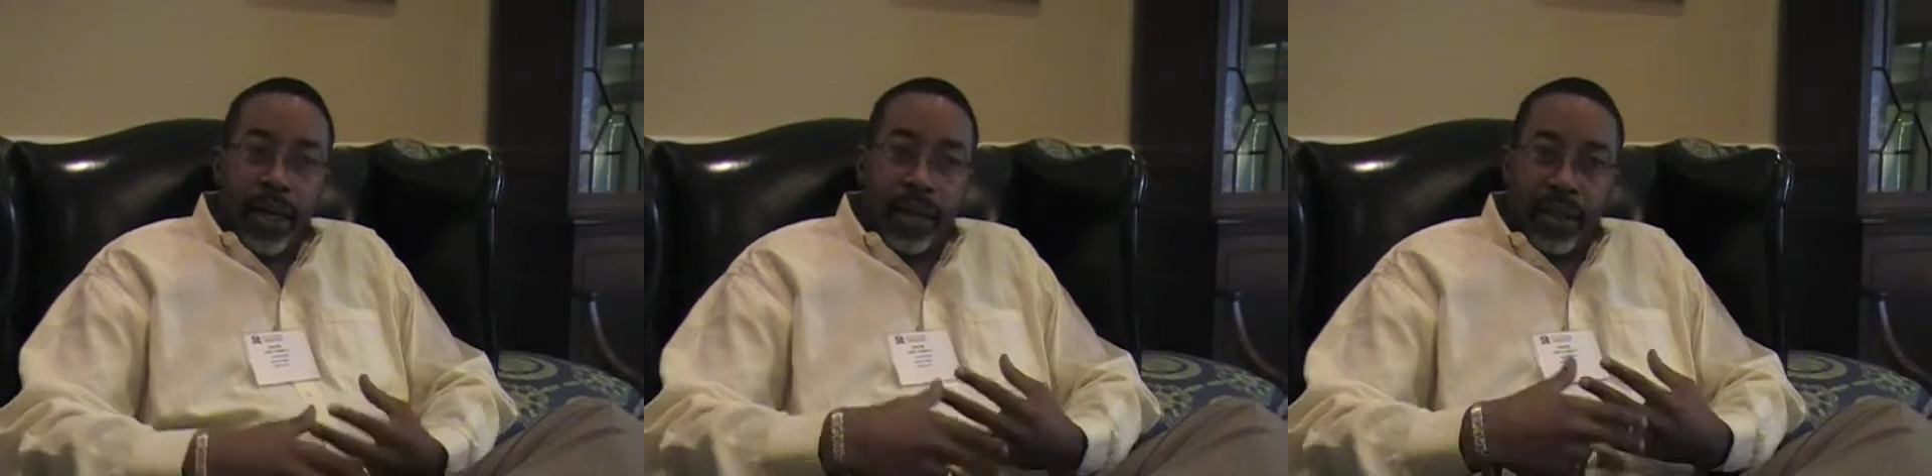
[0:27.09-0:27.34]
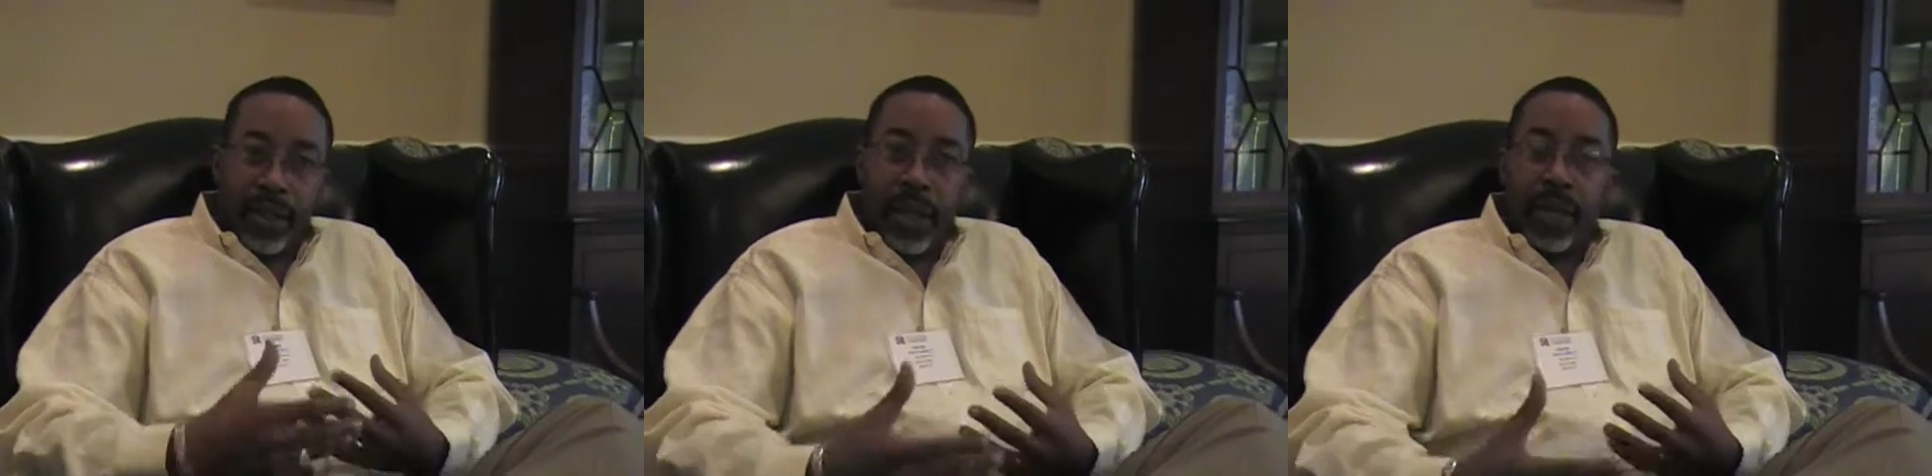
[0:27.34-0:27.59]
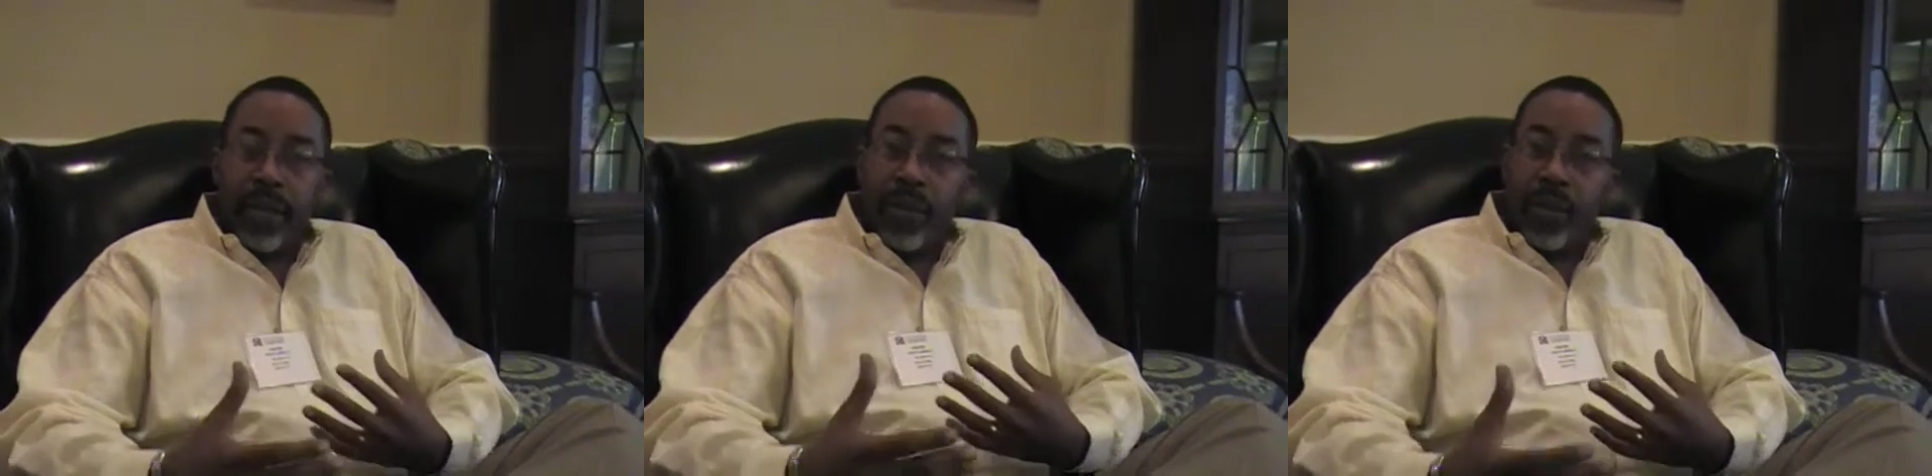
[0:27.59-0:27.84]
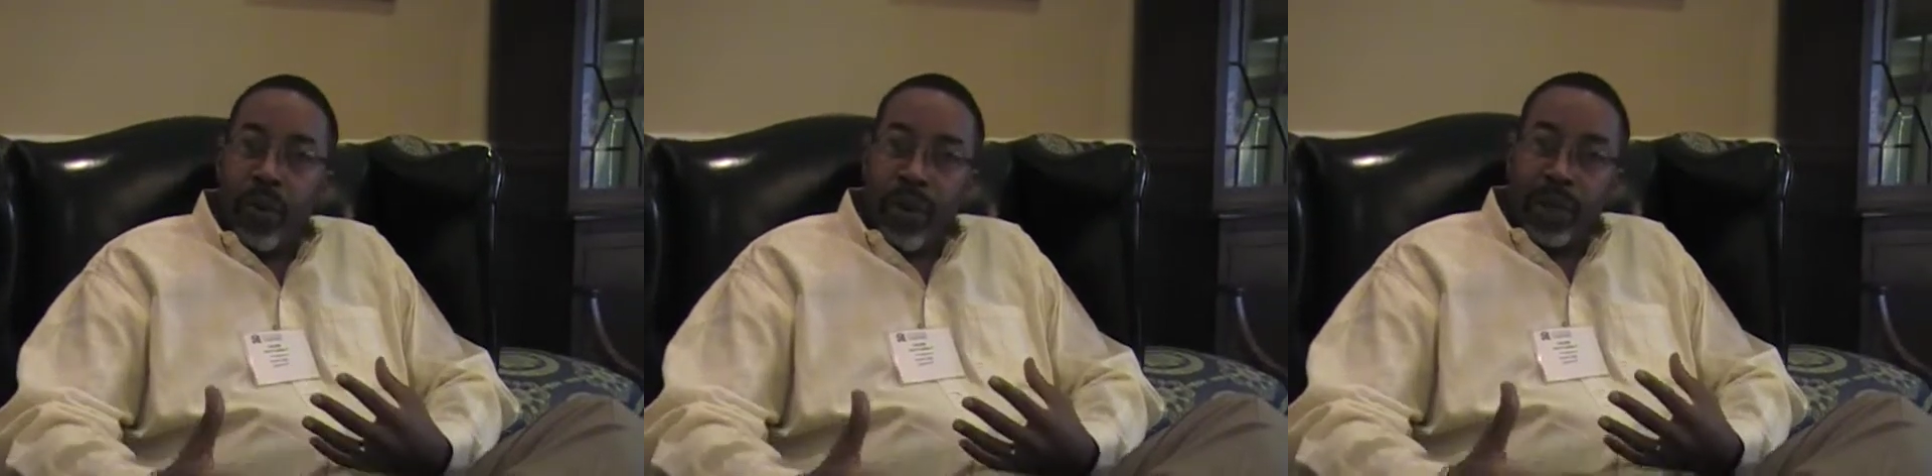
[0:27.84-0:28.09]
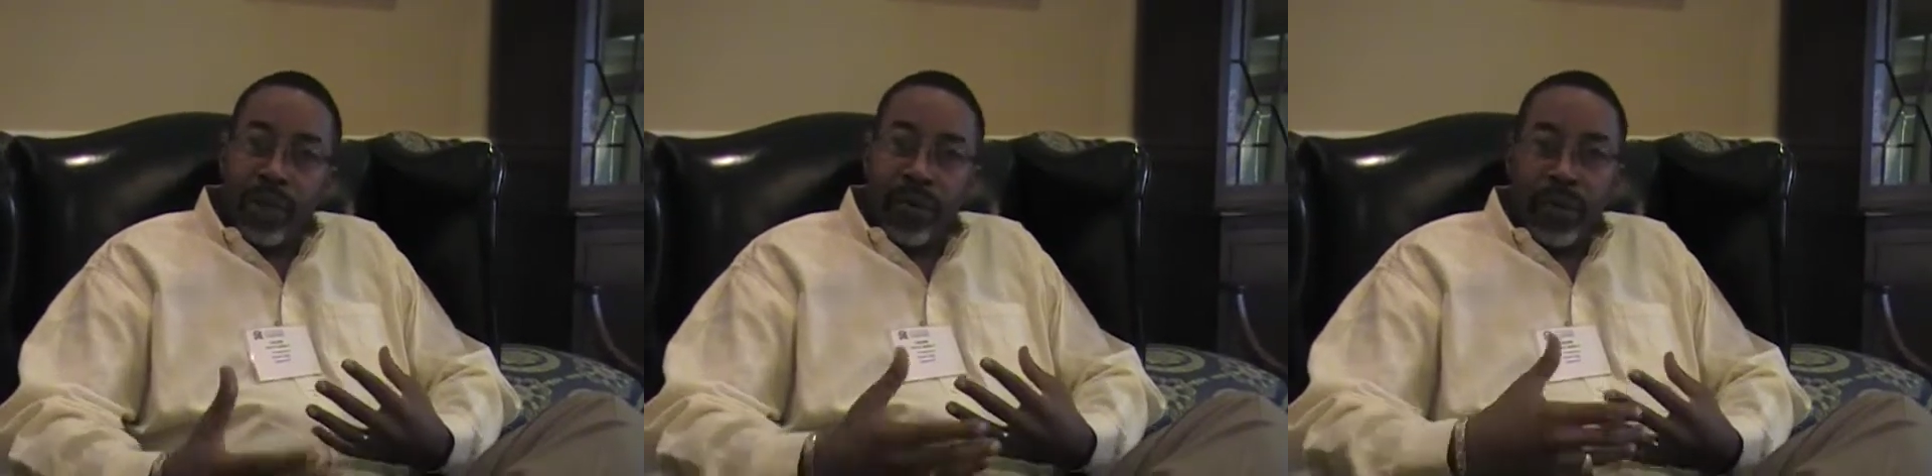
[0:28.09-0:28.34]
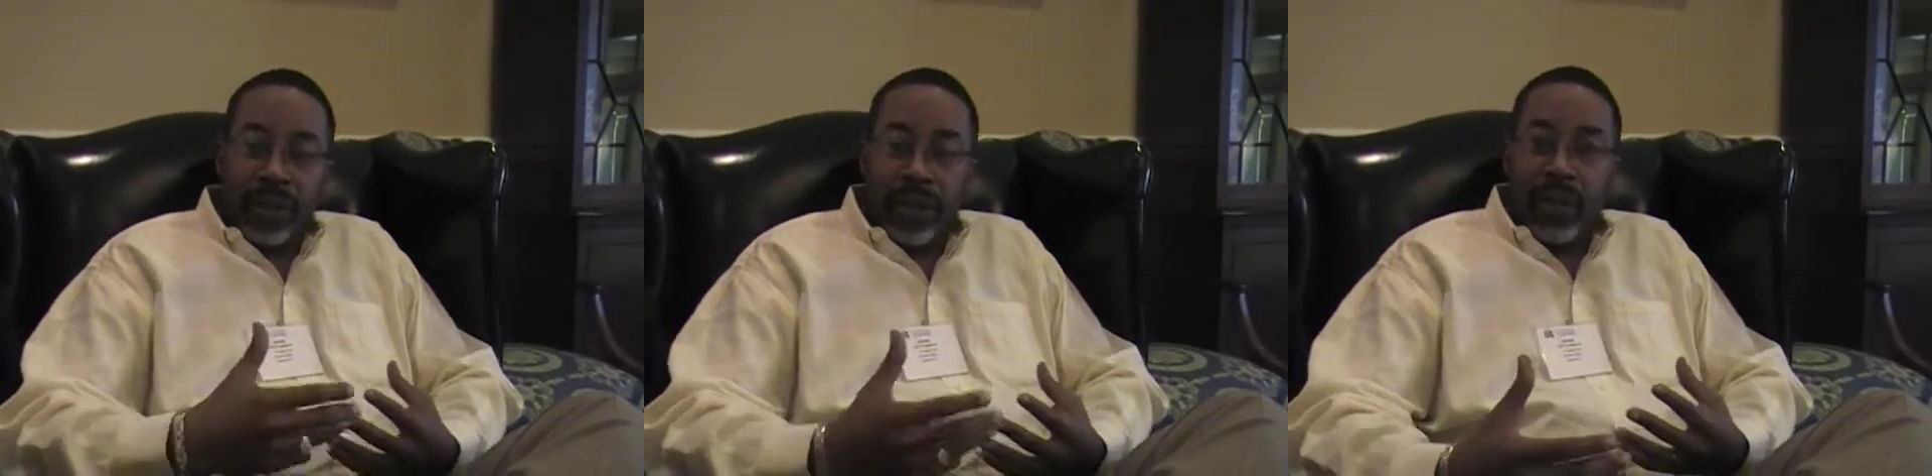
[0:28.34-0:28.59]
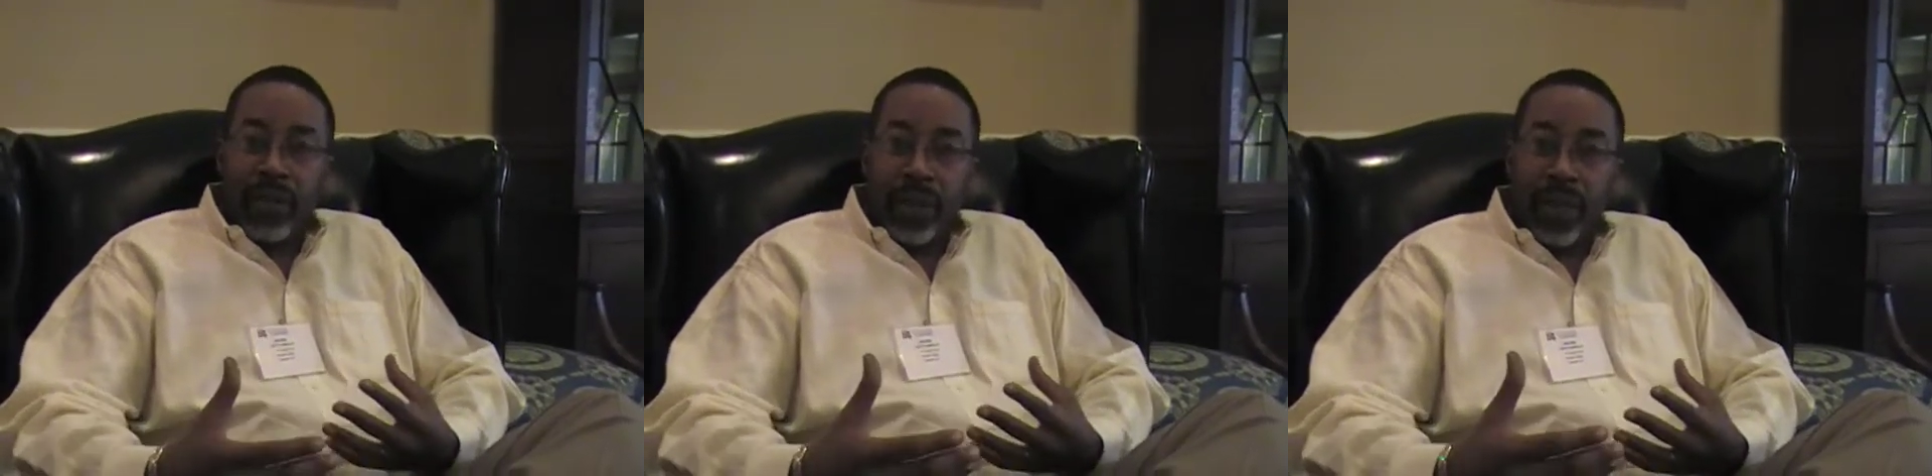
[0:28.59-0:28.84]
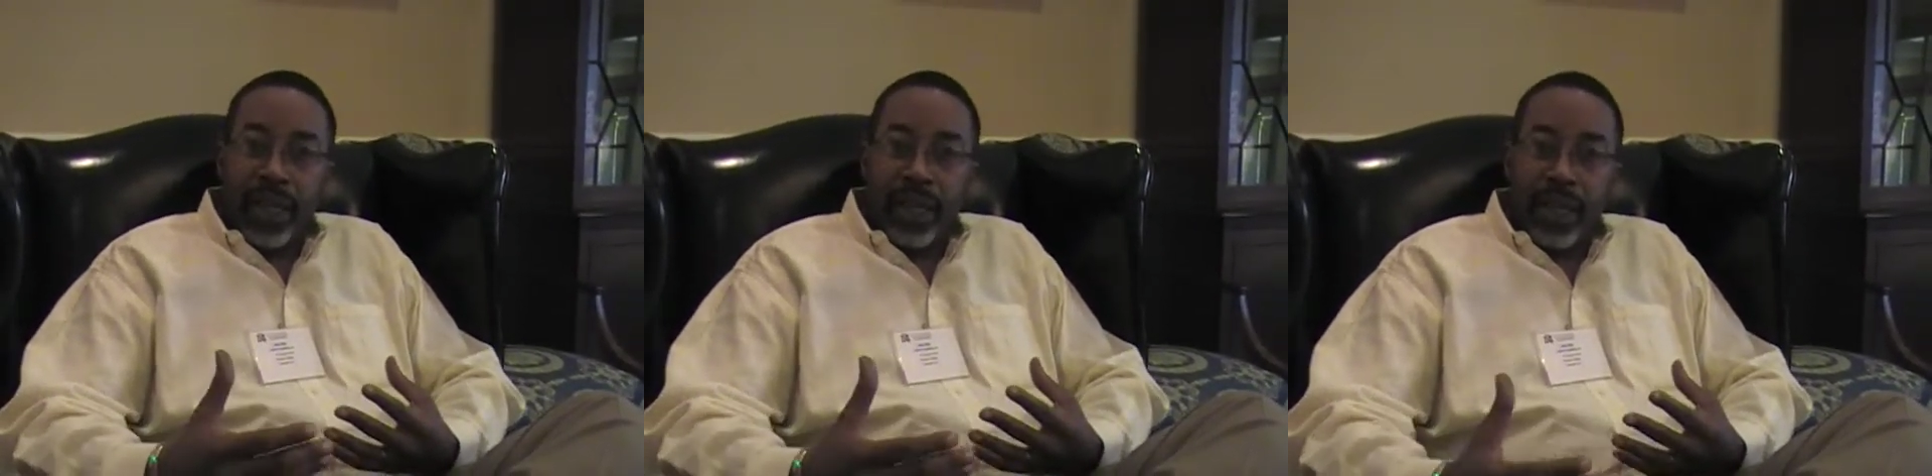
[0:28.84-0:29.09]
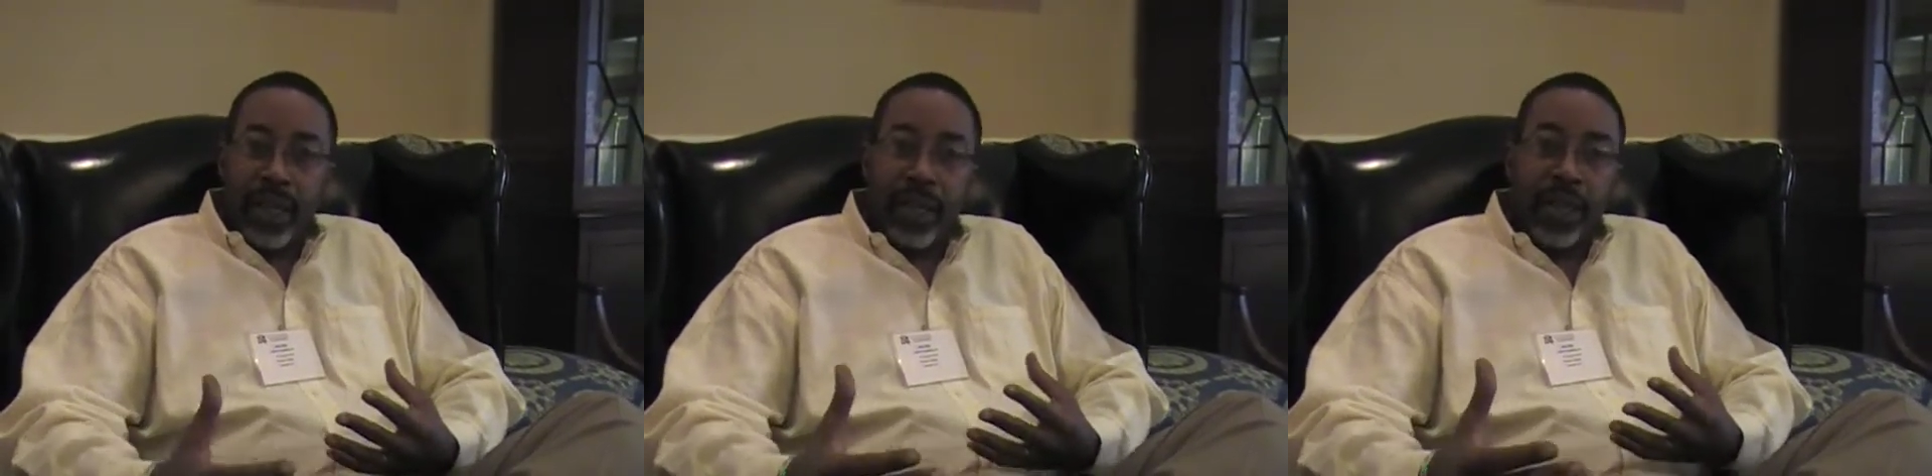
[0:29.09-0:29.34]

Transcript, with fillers: understand the importance of recertification,